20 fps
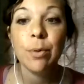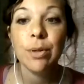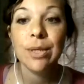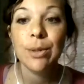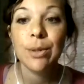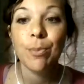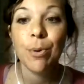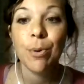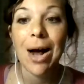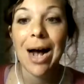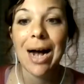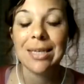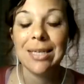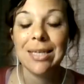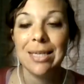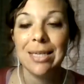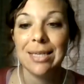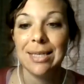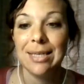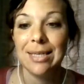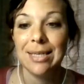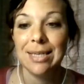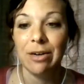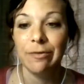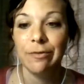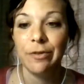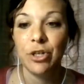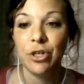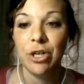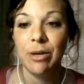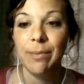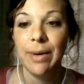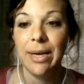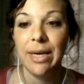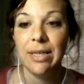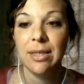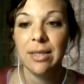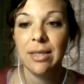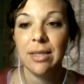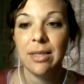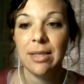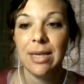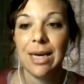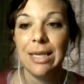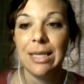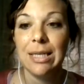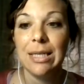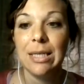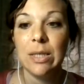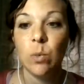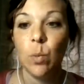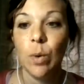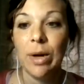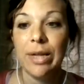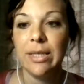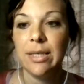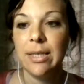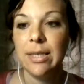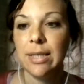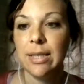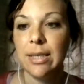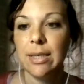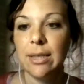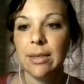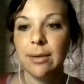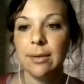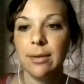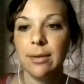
to practice a self-treatment at least once?